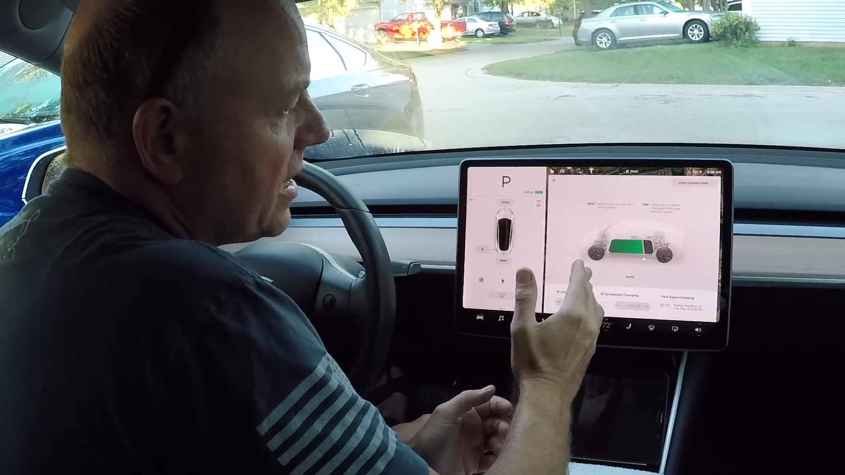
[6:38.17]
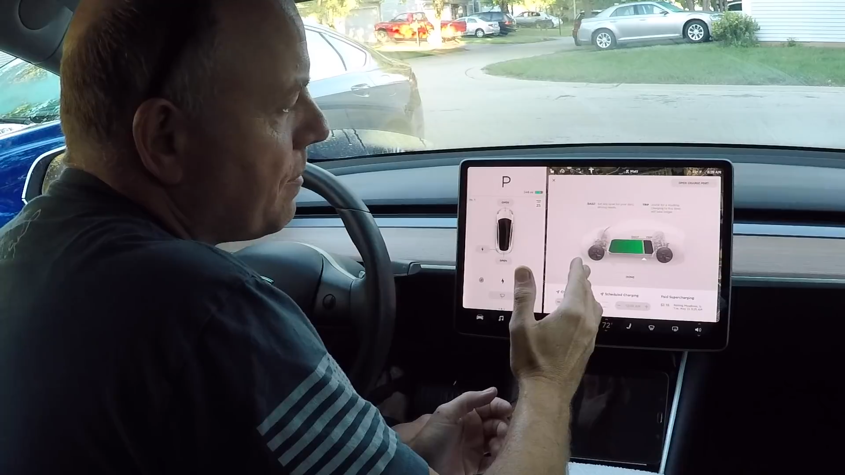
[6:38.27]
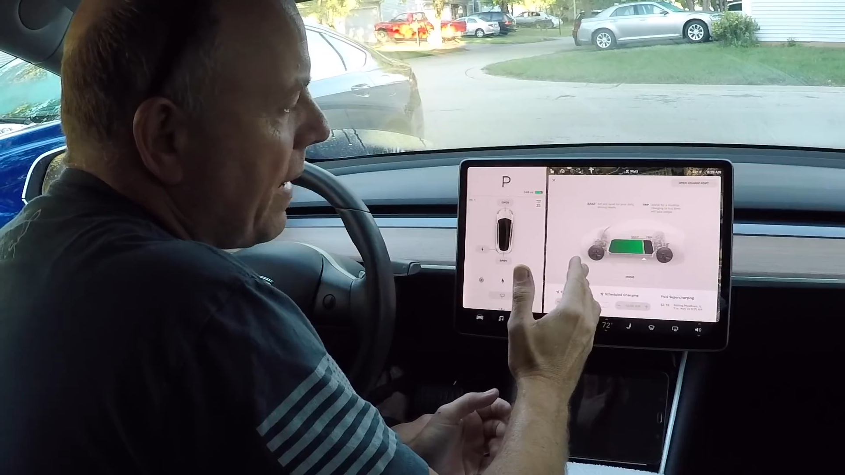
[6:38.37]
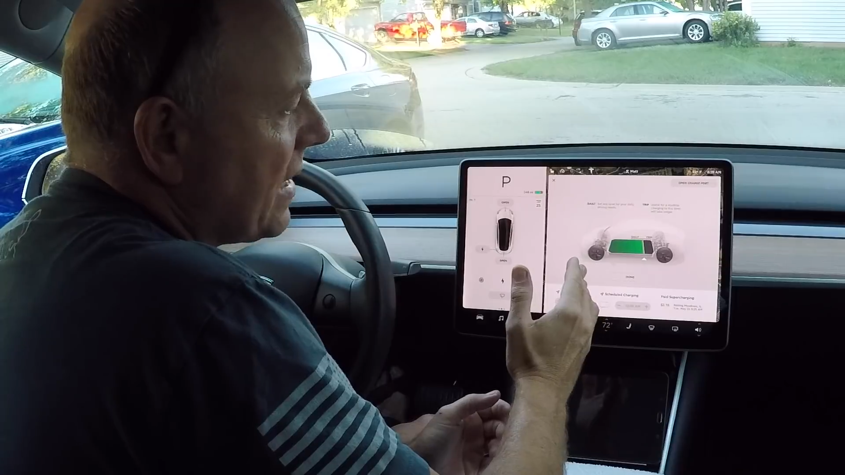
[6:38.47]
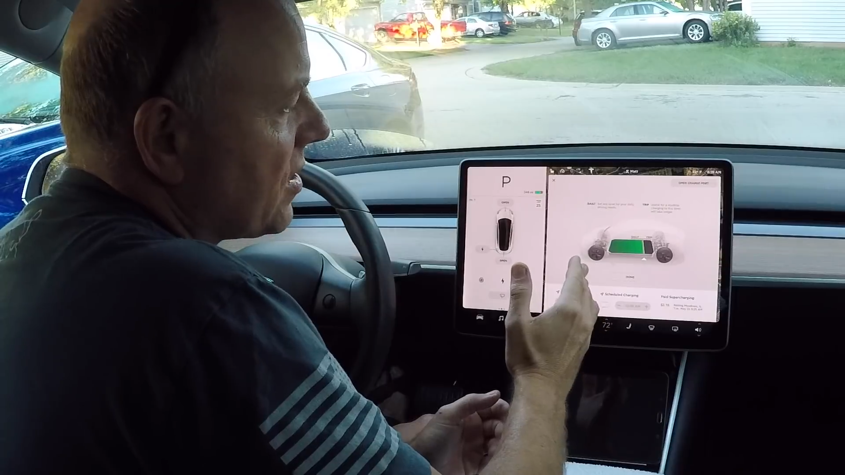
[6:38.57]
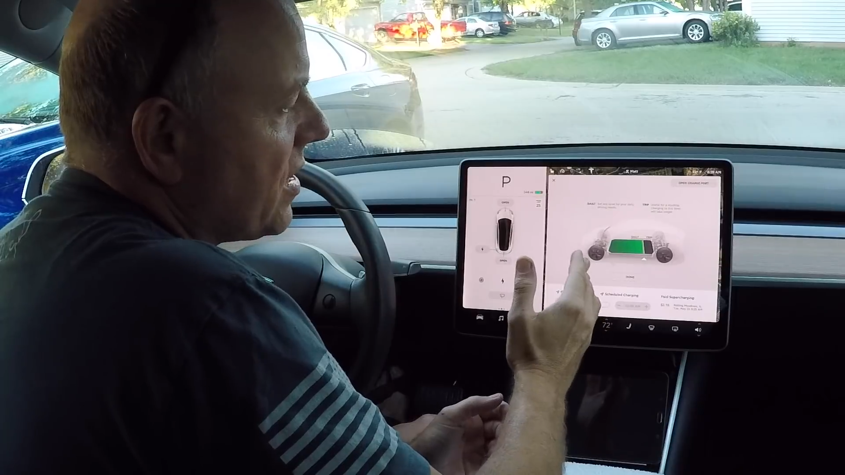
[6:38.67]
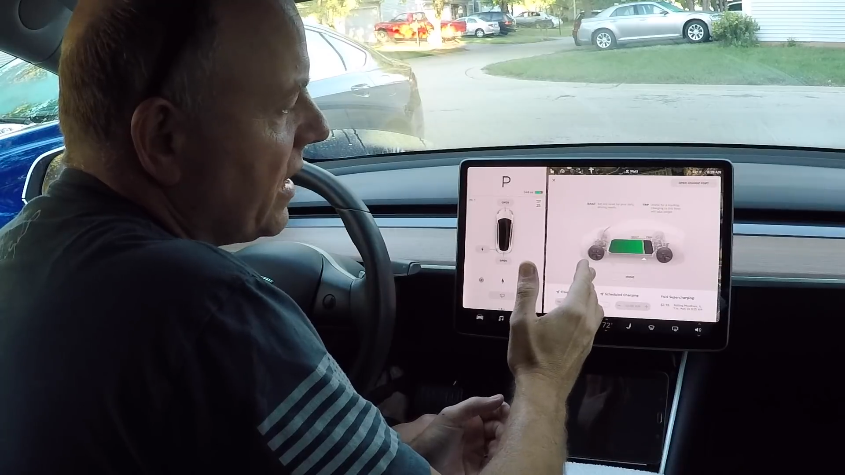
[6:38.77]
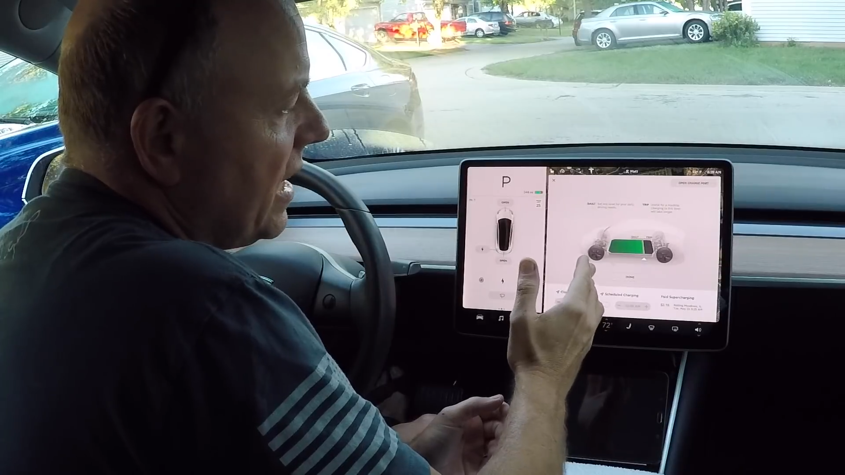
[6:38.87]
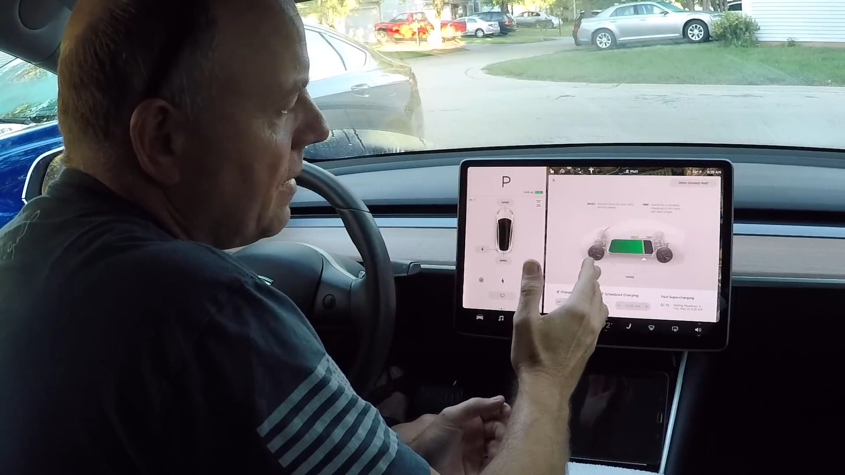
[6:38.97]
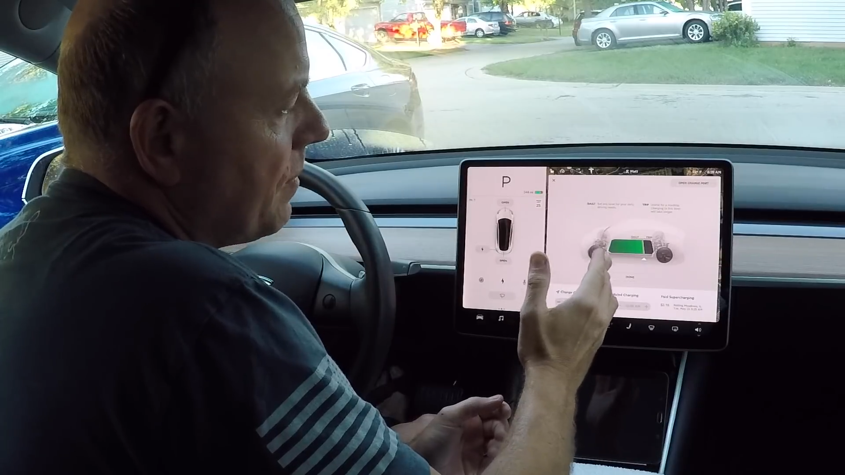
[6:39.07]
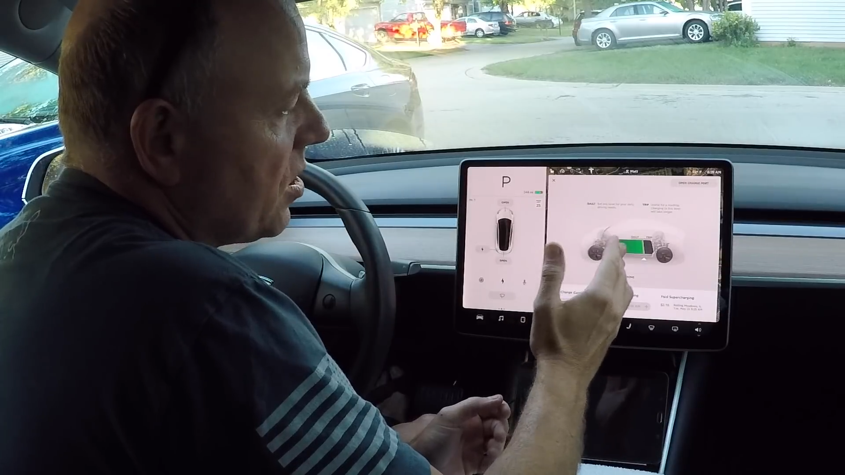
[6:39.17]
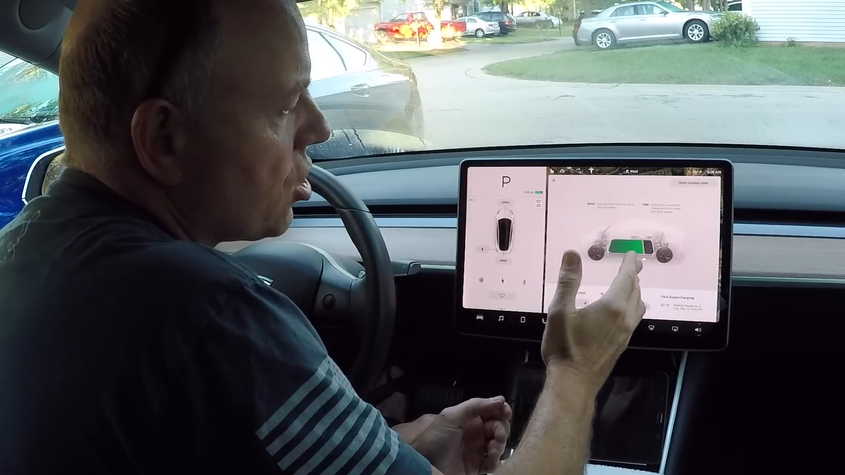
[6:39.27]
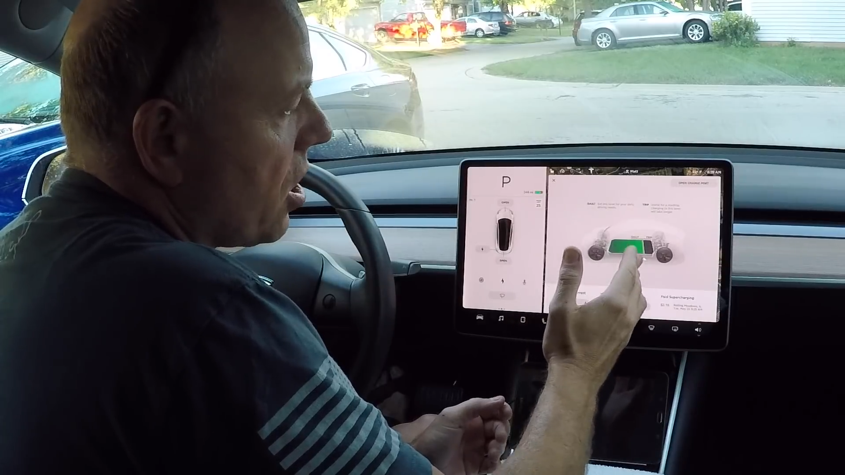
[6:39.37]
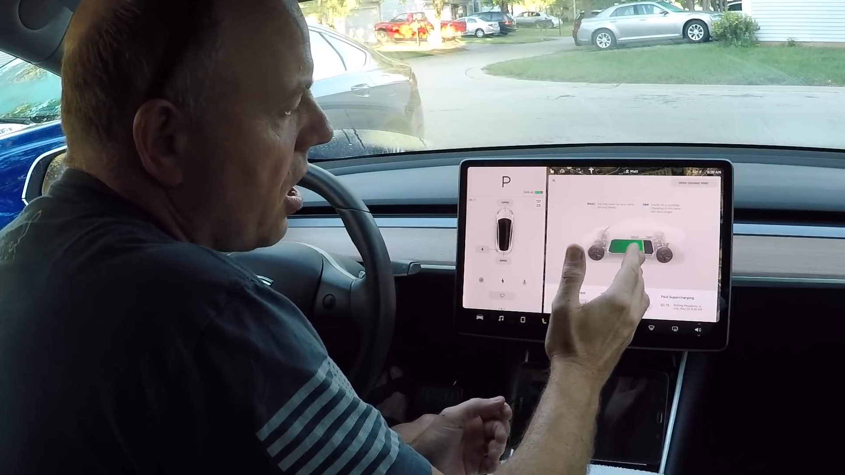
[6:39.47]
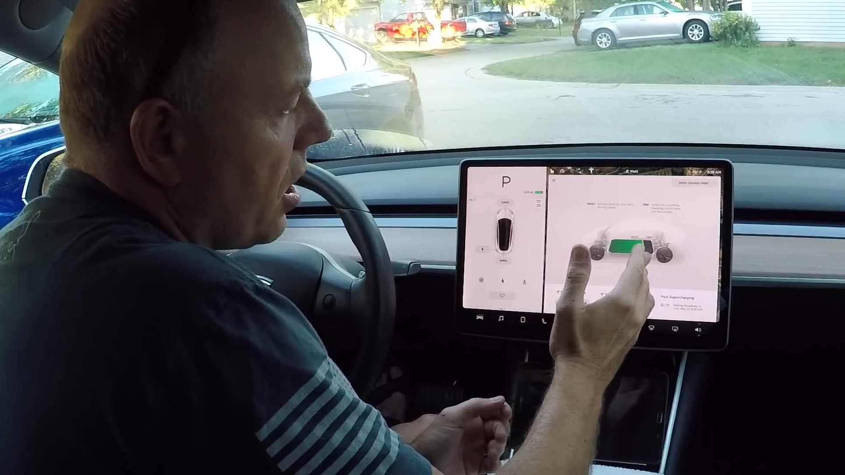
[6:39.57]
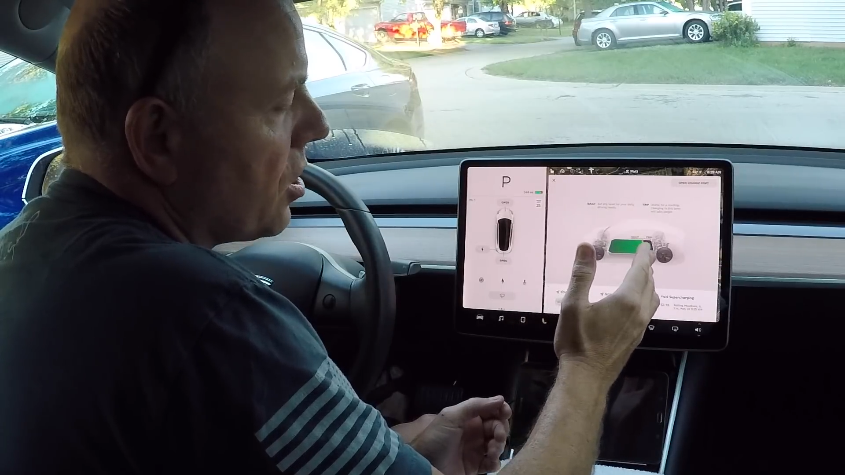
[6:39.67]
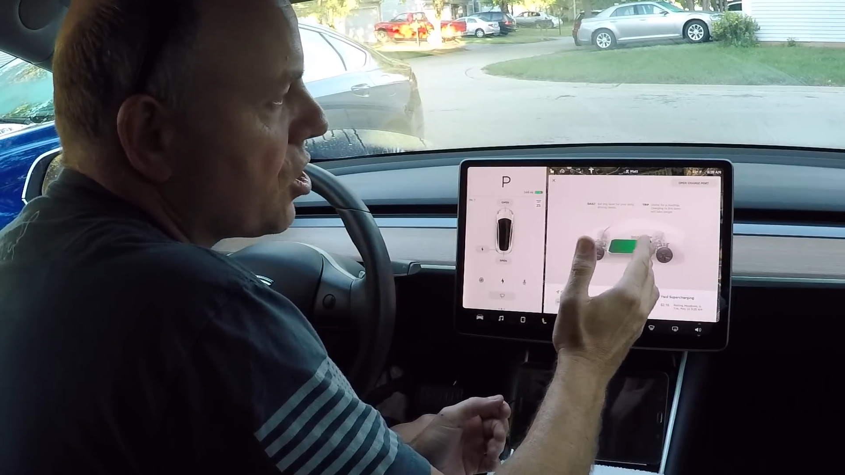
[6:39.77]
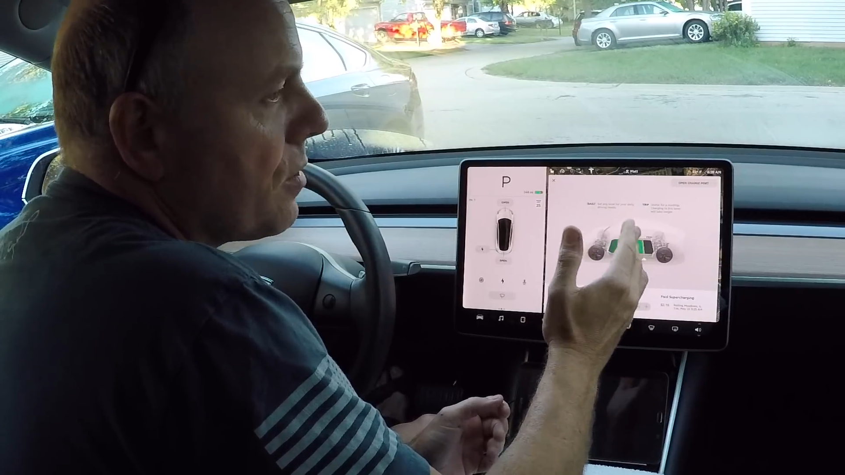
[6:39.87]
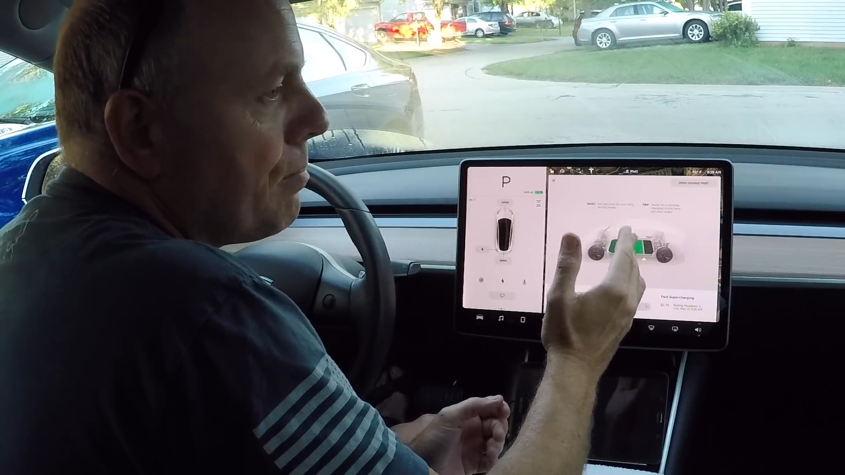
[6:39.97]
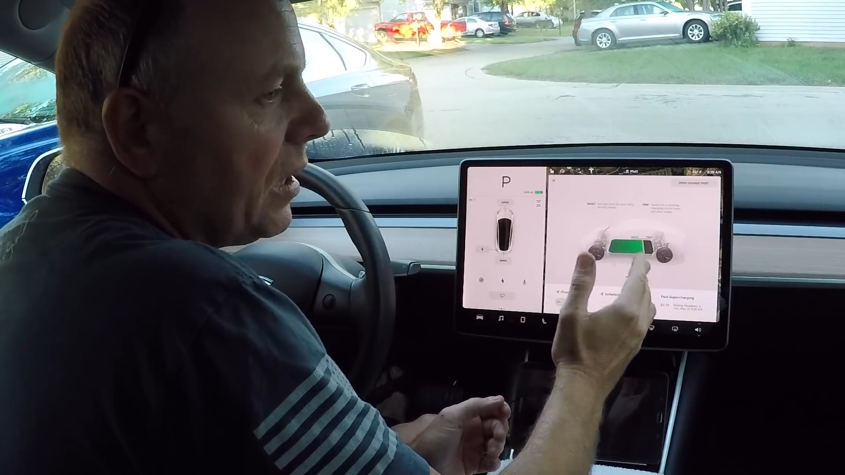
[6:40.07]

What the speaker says: it's best to keep the charge